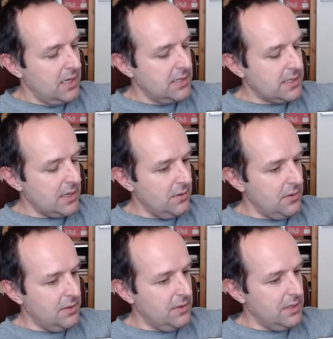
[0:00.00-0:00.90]
So
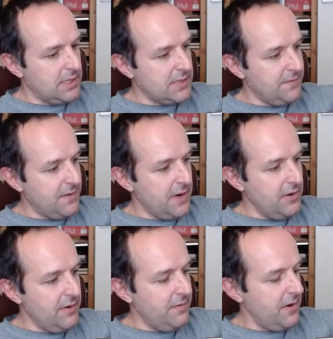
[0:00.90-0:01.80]
it's a
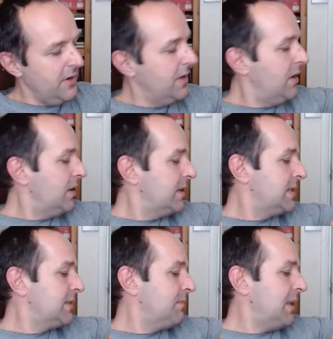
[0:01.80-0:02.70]
very, very
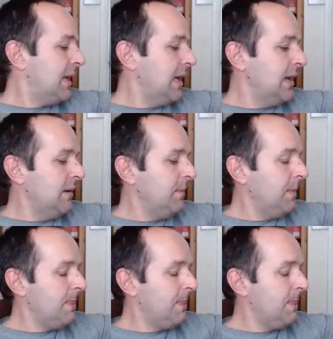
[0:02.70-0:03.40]
nice player.